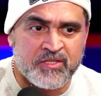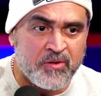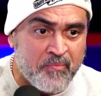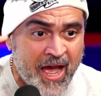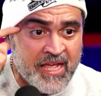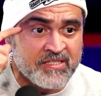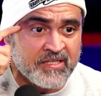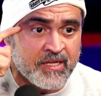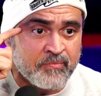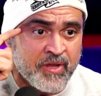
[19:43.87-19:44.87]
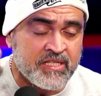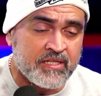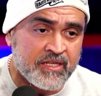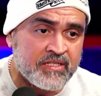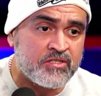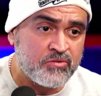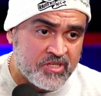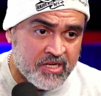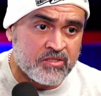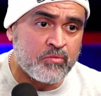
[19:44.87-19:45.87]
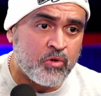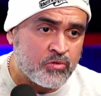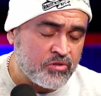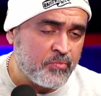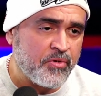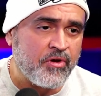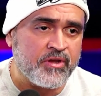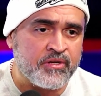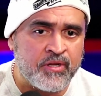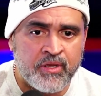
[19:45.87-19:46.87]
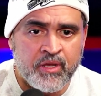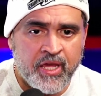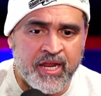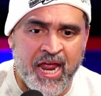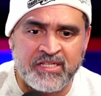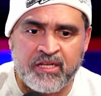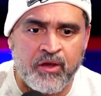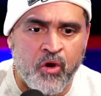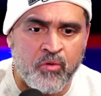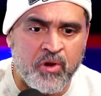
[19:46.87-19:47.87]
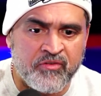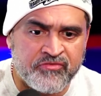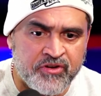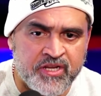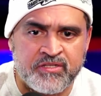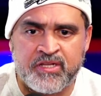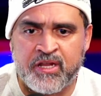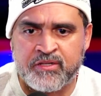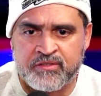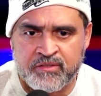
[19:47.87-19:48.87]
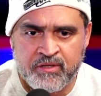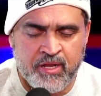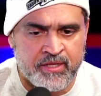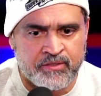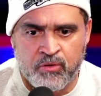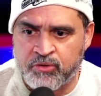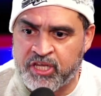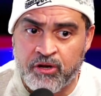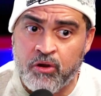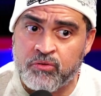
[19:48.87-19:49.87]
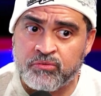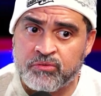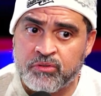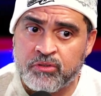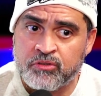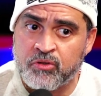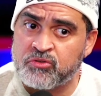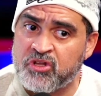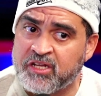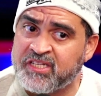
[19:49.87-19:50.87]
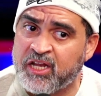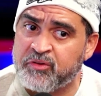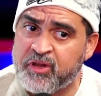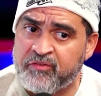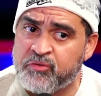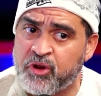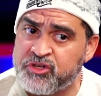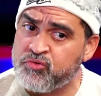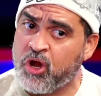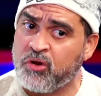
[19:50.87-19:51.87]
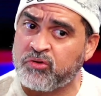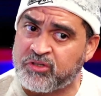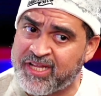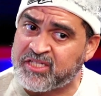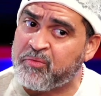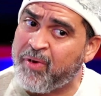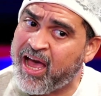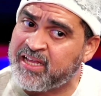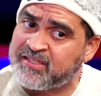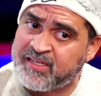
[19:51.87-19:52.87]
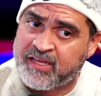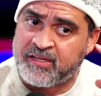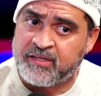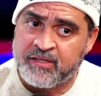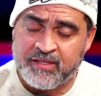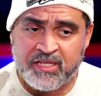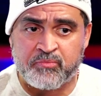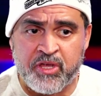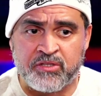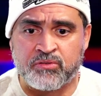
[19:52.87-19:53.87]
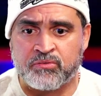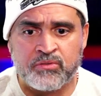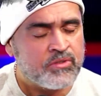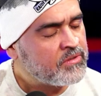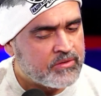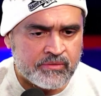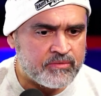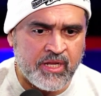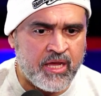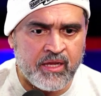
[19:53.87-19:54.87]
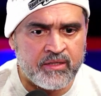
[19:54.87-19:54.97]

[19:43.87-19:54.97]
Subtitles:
a mindset. Mentally, as you said, is the most important. And I tell all my friends that it's like, don't get old. Don't start telling everyone you old, because that's a mindset. That's mental. Nah.